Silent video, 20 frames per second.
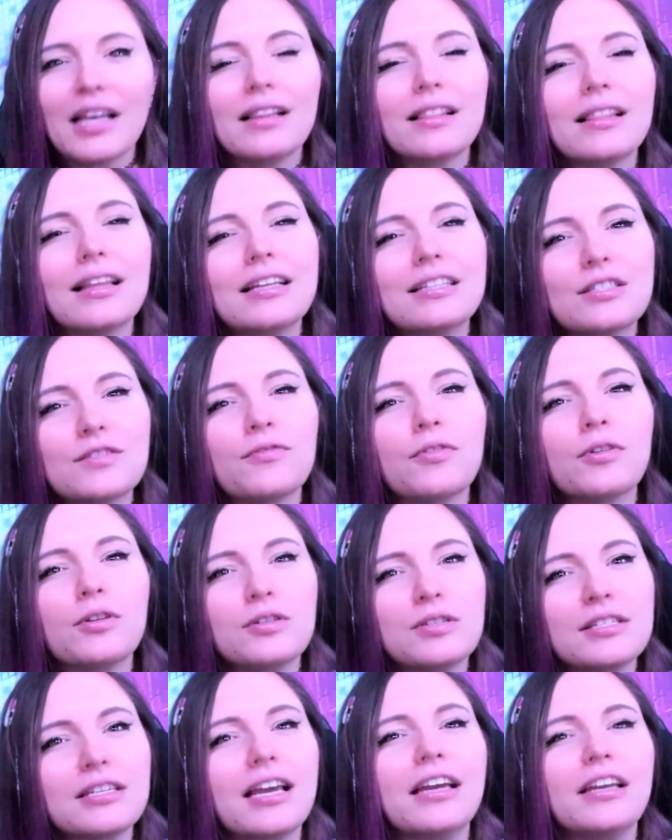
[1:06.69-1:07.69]
let's
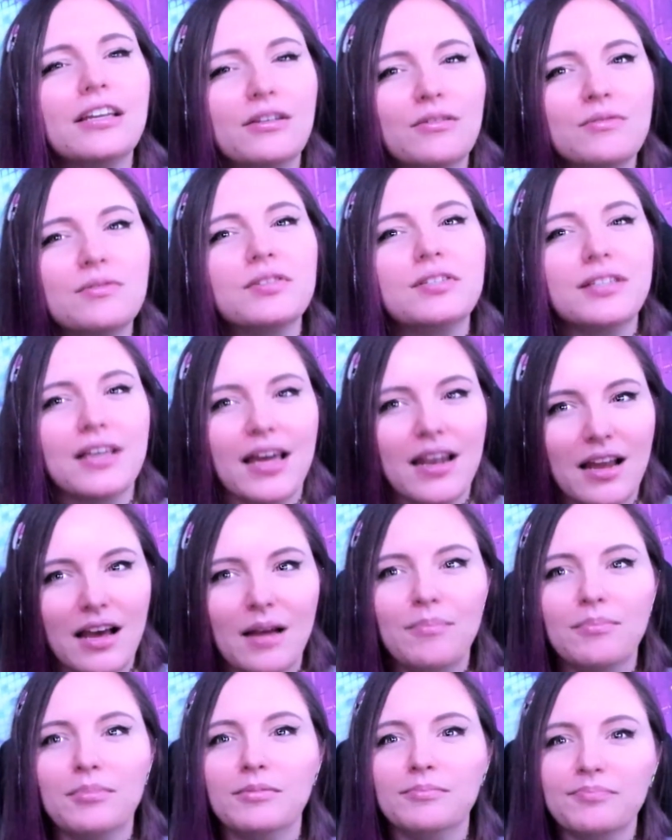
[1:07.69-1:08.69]
first get you set
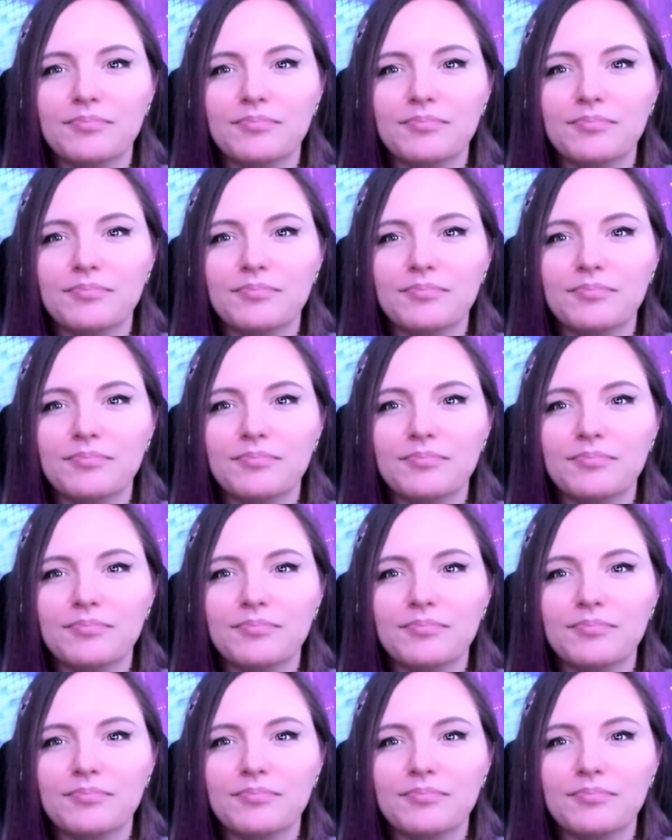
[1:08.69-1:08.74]
up.